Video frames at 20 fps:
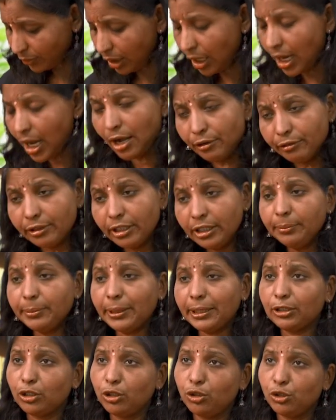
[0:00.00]
Avran
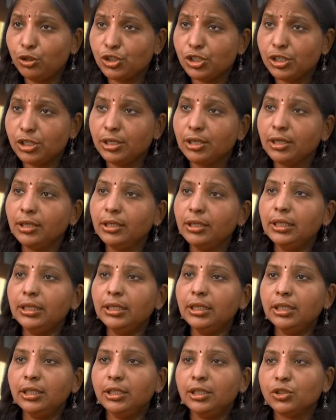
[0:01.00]
pathology.
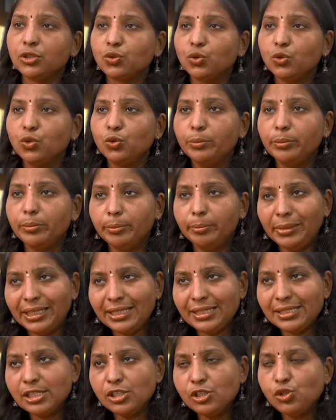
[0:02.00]
So,
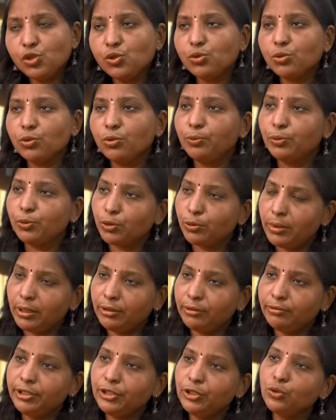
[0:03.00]
medicines
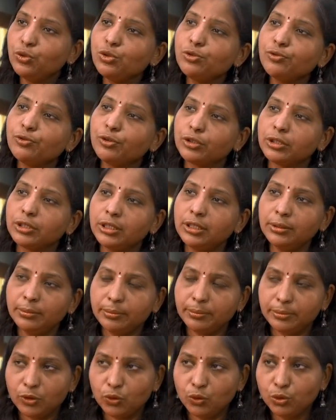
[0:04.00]
we use for the
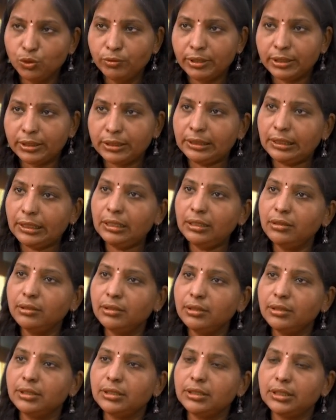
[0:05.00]
Udvartana,
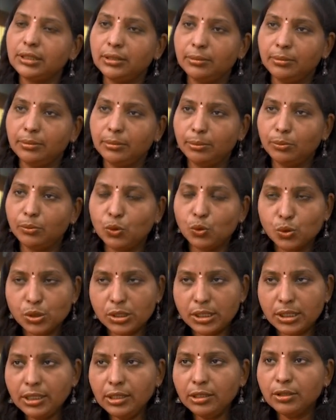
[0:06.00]

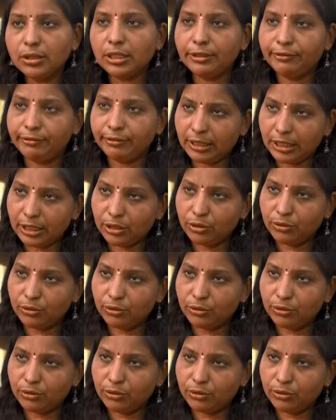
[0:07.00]
mostly Triphala